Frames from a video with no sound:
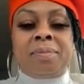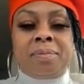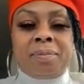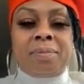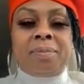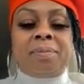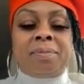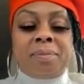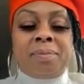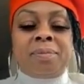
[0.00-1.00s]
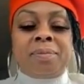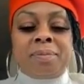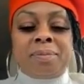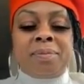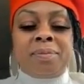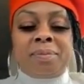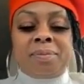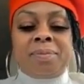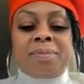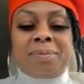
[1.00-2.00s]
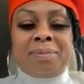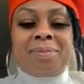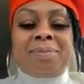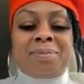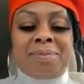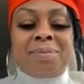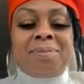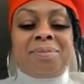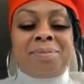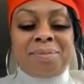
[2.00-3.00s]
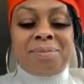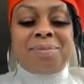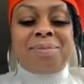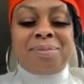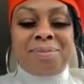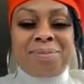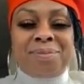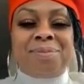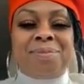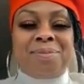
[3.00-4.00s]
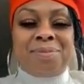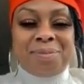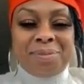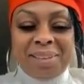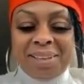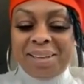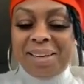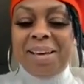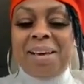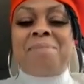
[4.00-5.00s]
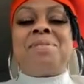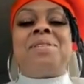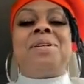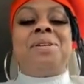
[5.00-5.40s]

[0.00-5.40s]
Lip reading: The person shown says nothing.